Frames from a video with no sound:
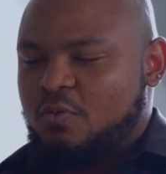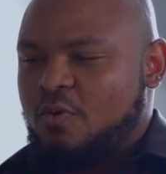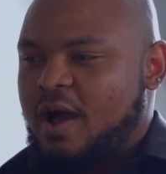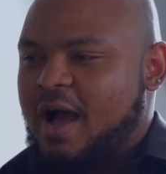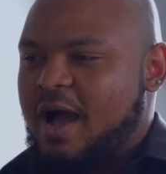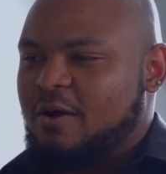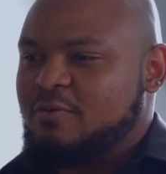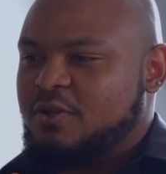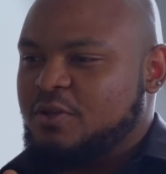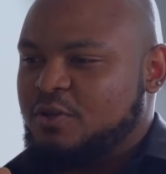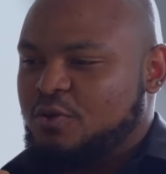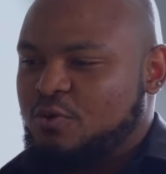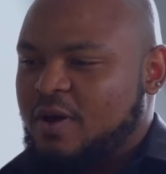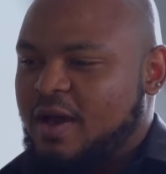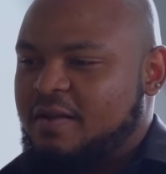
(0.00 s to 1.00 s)
how do
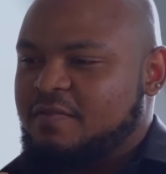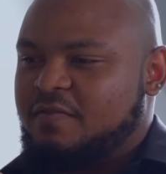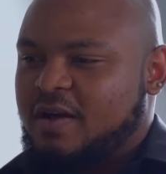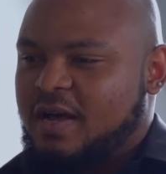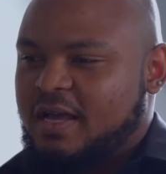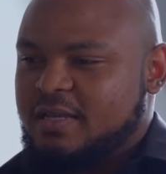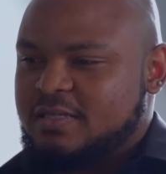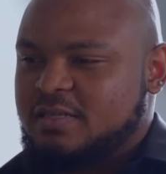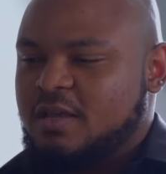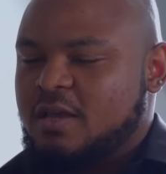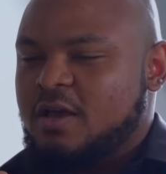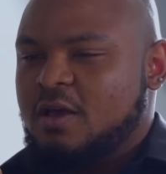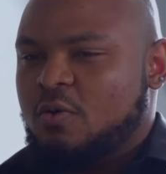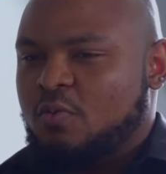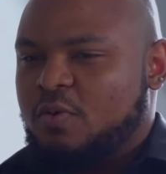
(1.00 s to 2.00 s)
you advise
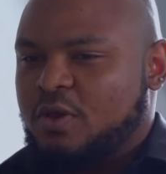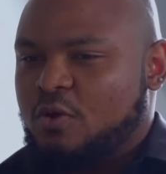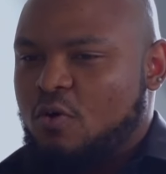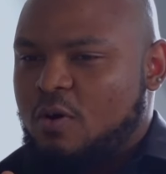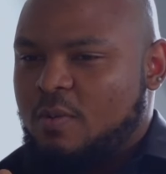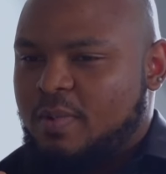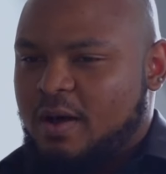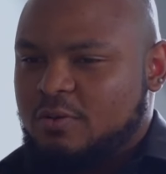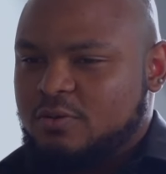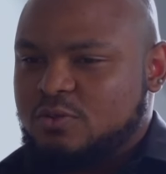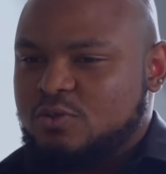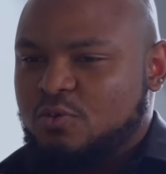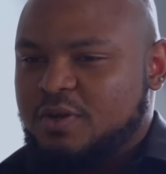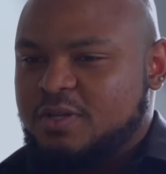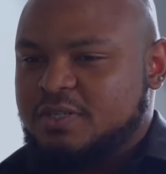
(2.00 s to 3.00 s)
we go about
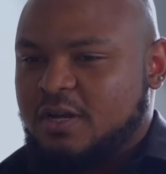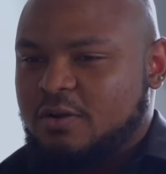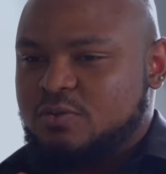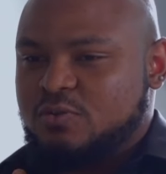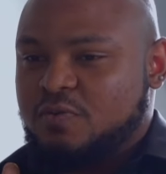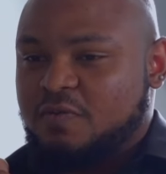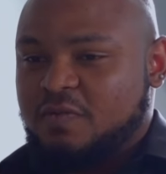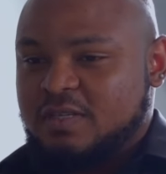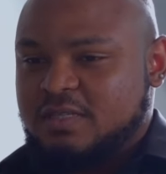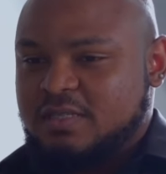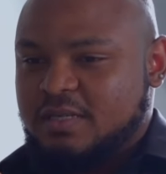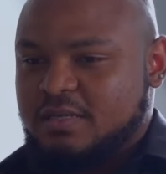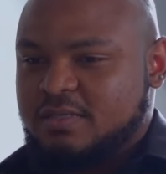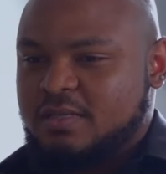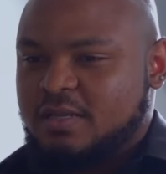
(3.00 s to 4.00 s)
to reach out to
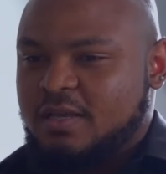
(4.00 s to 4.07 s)
VCs